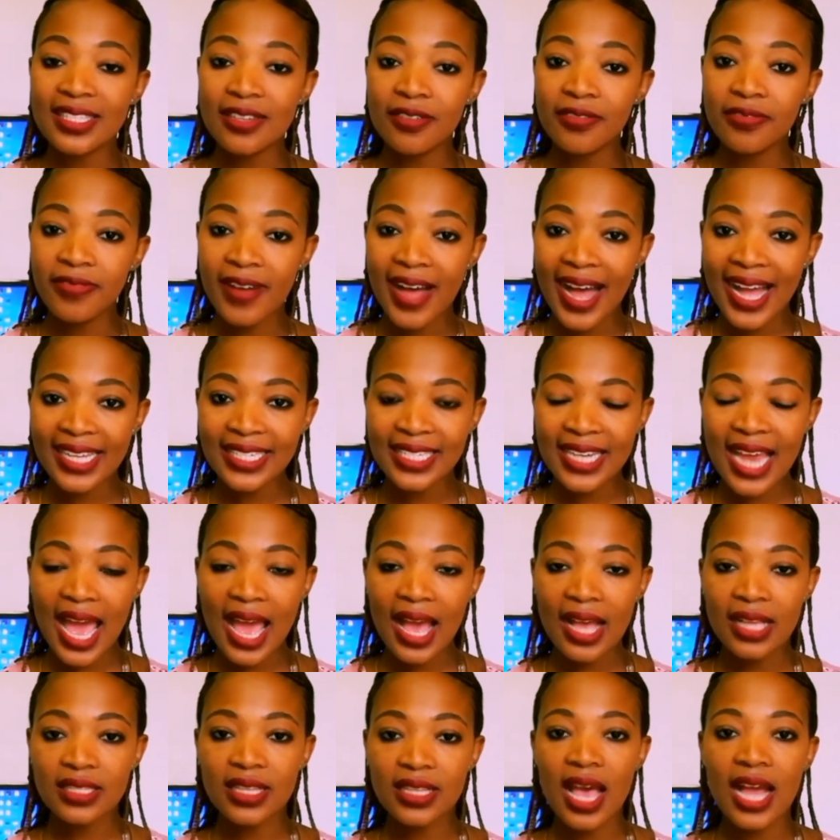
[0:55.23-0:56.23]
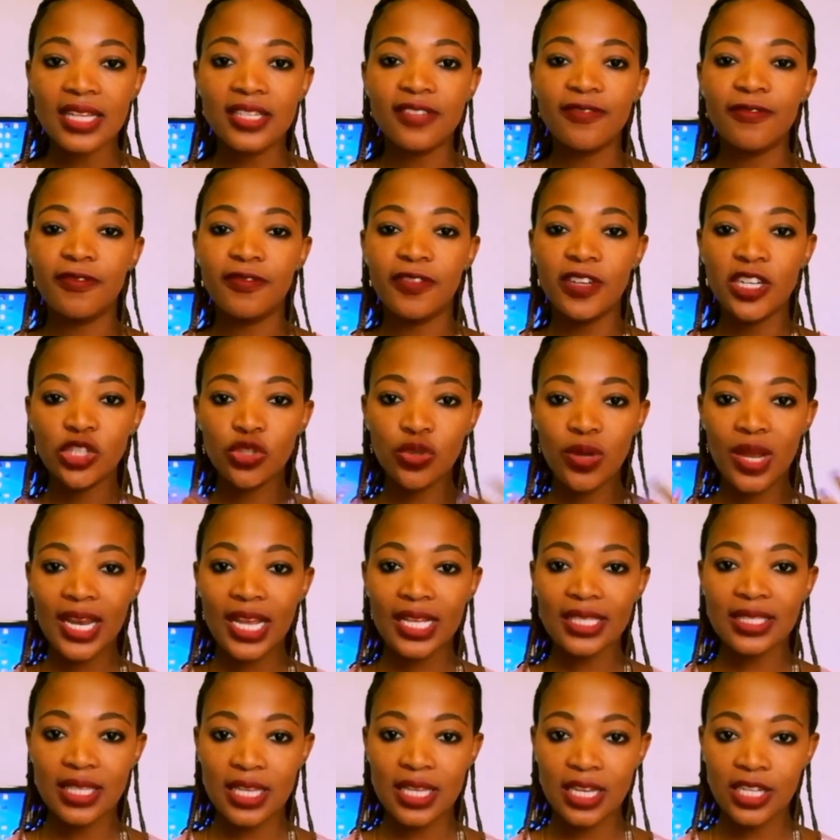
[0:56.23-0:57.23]
is defined as a
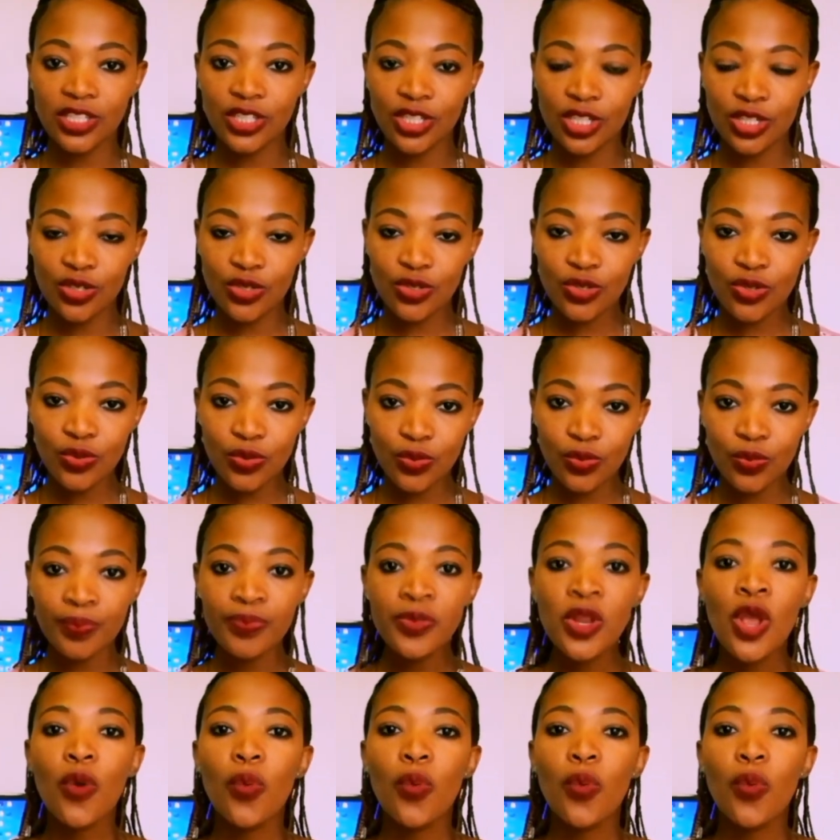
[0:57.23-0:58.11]
visualization tool